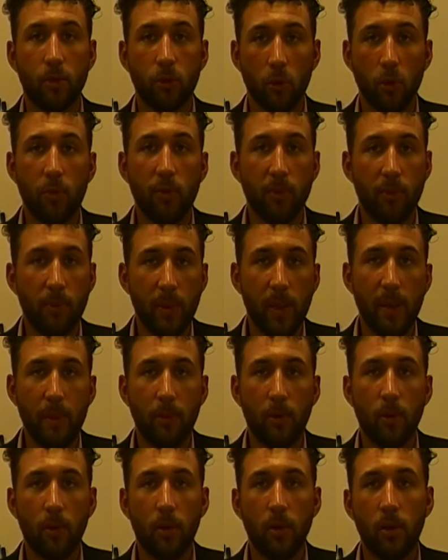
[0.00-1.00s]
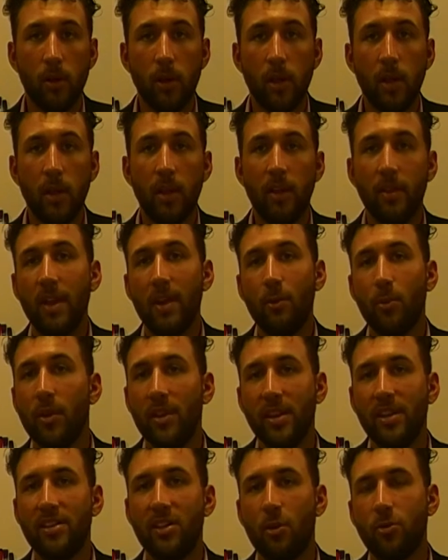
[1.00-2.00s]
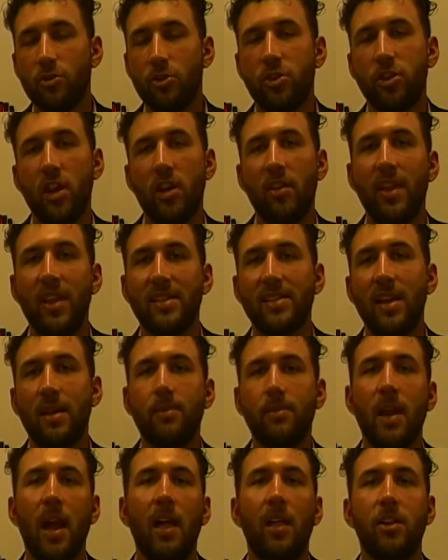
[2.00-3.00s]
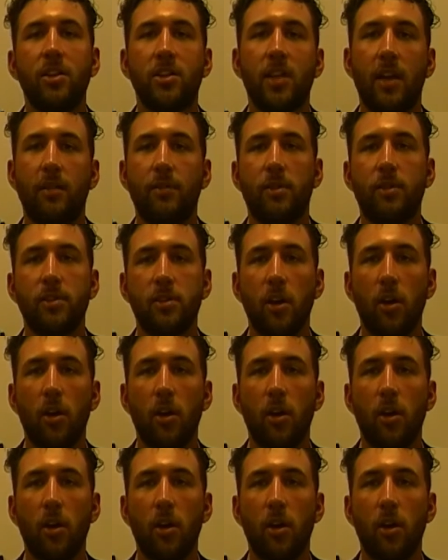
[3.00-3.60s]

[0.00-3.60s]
group of people that really don't share that same knowledge level.